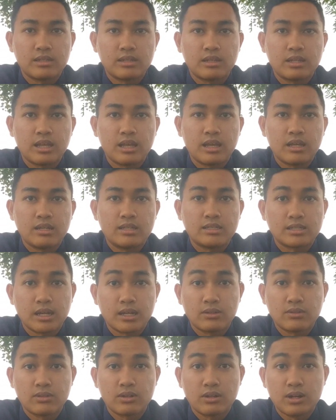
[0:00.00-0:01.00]
they
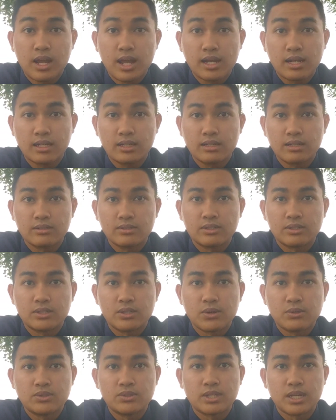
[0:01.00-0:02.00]
decide to donate it to
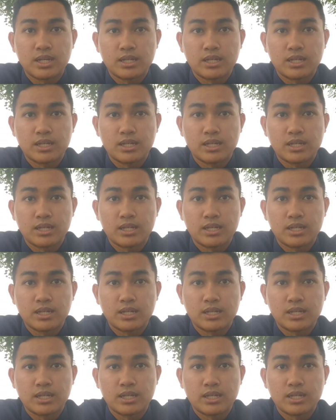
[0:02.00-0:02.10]
those